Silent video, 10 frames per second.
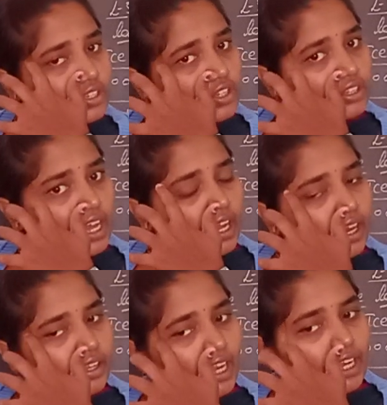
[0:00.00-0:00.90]
So
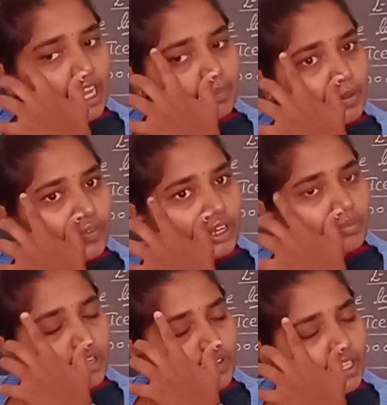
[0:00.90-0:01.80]
that type of
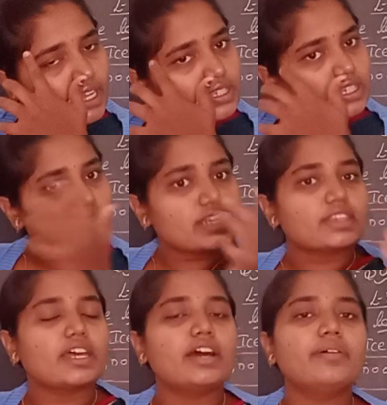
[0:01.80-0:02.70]
animal we can see
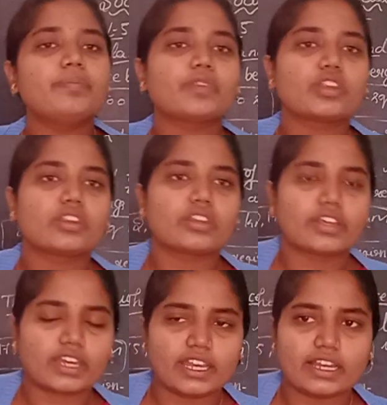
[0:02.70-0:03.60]
in the
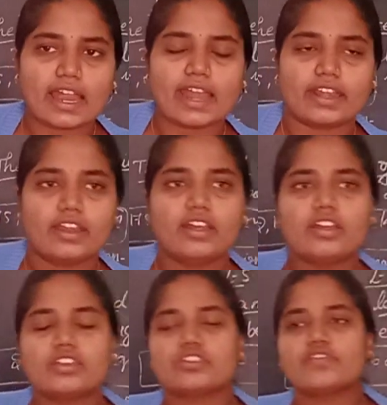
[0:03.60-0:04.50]
Greenland.
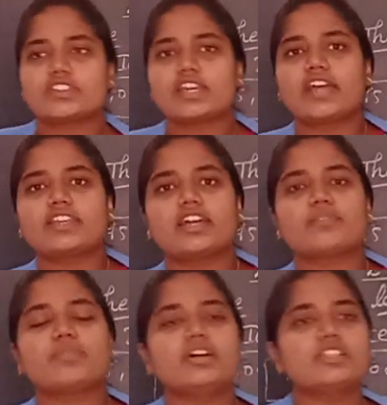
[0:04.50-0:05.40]
So which are the
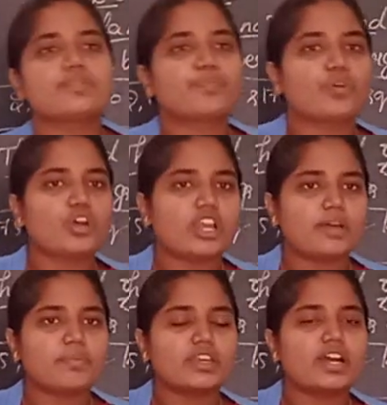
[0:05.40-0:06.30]
animals?
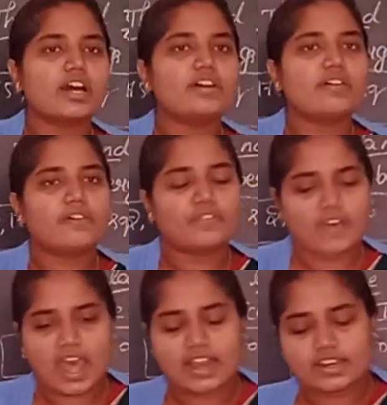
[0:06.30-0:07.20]
Polar bear,
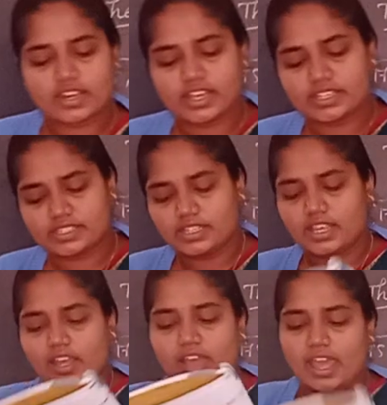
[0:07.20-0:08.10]
walrus,
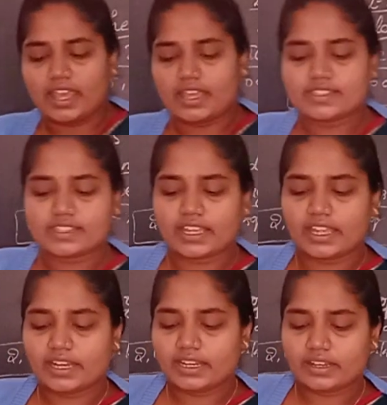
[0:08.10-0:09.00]
a
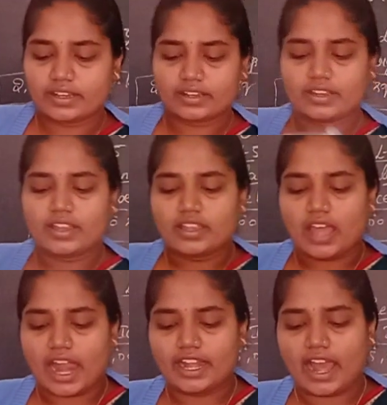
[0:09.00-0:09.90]
seal,
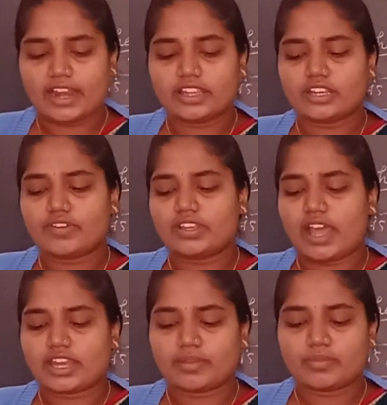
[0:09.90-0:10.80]
and another
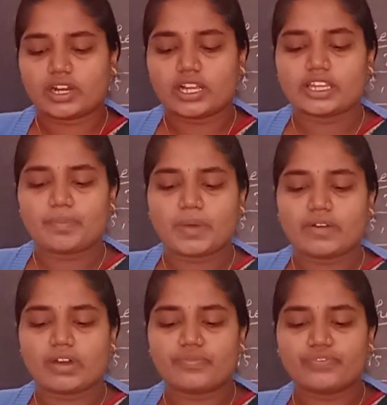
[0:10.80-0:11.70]
one animal, the
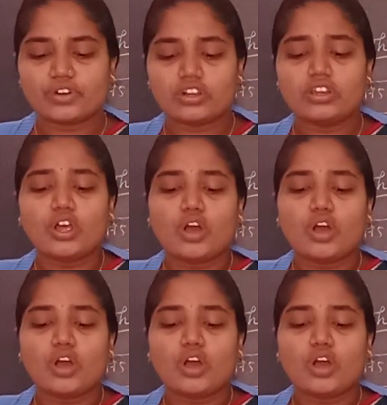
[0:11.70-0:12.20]
powerful